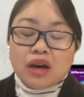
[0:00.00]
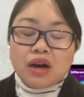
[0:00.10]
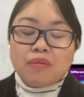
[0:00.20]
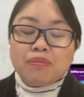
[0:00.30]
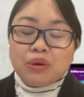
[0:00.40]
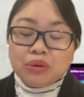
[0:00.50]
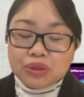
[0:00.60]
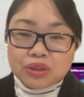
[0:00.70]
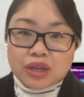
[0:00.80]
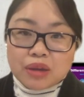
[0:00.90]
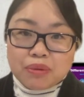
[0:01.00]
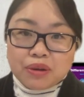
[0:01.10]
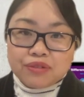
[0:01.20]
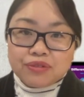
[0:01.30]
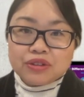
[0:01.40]
um, both type
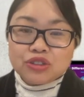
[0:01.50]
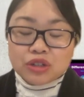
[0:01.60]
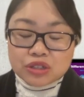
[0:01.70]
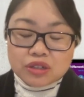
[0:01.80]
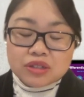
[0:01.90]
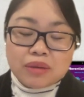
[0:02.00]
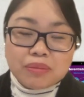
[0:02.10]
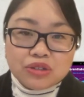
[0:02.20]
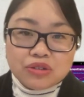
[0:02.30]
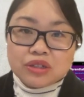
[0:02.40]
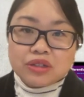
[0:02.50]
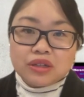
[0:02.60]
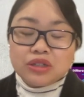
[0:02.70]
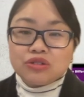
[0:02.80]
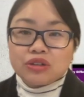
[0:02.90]
of structured, semi-structured,
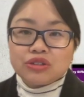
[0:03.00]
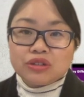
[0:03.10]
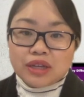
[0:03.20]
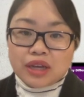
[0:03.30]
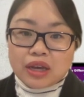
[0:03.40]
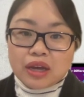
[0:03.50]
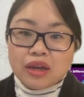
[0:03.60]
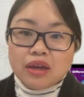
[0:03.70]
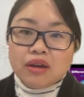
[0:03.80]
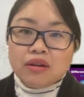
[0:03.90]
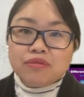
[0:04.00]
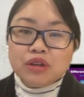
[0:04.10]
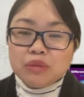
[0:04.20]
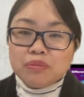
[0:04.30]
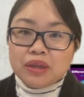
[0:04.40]
unstructured data,
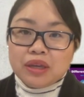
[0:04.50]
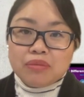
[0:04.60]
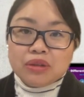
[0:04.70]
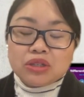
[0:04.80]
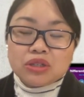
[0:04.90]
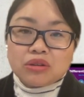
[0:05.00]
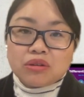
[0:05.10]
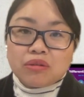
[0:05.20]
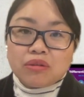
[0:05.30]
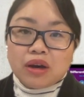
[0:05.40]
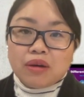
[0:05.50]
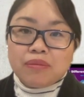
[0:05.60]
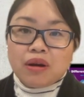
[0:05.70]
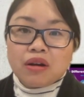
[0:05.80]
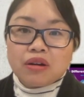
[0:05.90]
really being able to um,
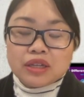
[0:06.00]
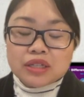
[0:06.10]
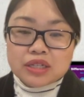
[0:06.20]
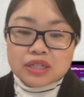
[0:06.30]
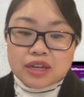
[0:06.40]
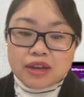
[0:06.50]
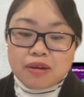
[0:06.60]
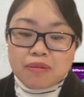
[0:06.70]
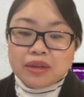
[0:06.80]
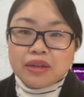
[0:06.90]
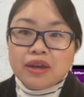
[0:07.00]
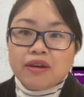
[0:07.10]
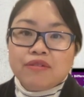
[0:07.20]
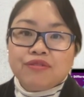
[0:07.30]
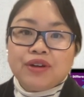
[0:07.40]
harness um, and
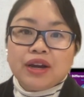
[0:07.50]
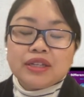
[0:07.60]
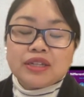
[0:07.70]
find